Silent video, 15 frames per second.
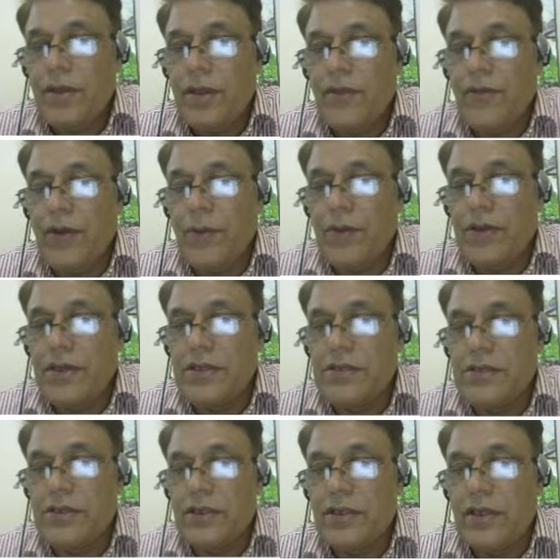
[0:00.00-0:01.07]
If I'm a
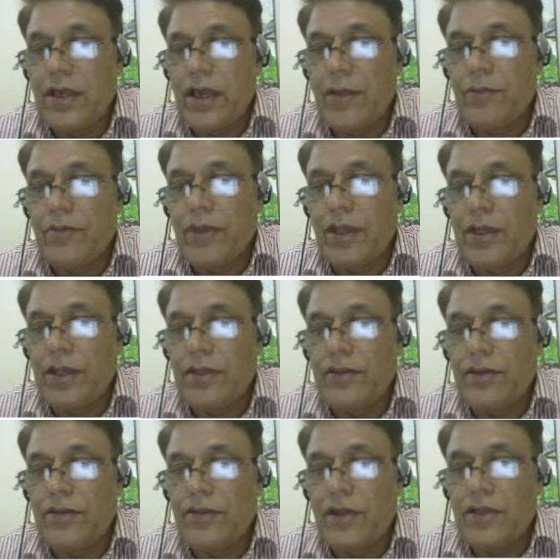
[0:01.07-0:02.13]
teacher, I'm saying that
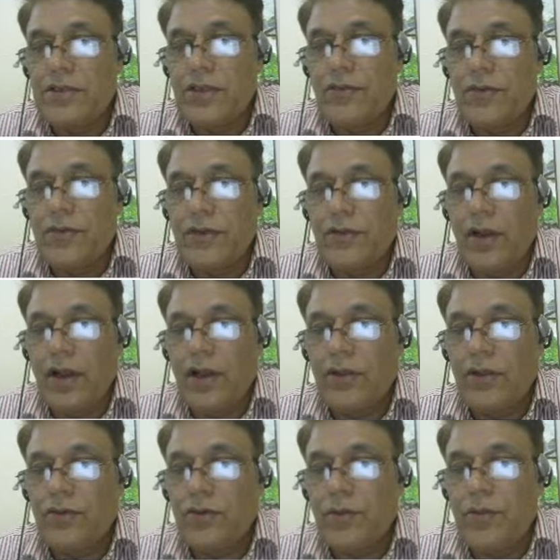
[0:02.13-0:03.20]
this culture of this
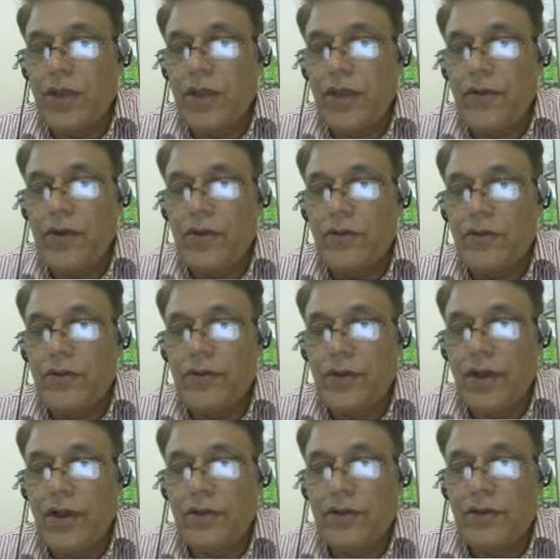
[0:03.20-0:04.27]
class or the behavior of this
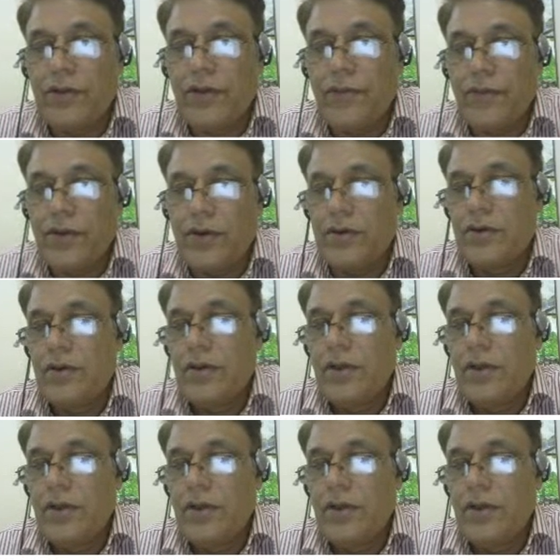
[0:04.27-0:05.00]
class is different.